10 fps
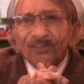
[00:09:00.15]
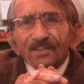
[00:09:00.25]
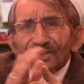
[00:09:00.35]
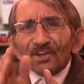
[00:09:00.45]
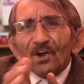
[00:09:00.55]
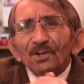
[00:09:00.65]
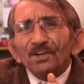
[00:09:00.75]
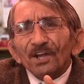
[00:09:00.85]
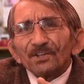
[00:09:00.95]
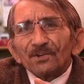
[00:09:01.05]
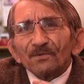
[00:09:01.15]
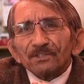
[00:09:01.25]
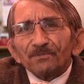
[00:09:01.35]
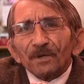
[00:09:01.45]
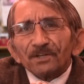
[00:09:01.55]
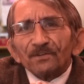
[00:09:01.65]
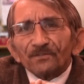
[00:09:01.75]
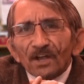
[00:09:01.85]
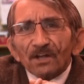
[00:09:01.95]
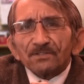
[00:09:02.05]
then contact your
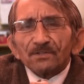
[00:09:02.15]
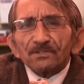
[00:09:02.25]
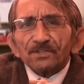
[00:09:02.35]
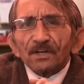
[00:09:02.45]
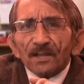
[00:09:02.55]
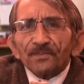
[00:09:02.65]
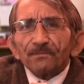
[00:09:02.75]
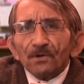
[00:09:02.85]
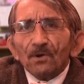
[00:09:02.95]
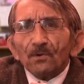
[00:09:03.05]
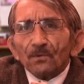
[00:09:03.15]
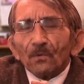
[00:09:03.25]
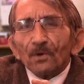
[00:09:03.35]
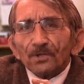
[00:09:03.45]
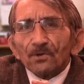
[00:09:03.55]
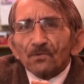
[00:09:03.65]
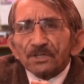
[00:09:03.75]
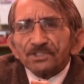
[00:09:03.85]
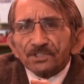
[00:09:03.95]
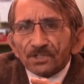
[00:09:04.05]
respective councillors and let them know what your
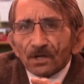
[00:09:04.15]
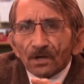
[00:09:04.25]
wishes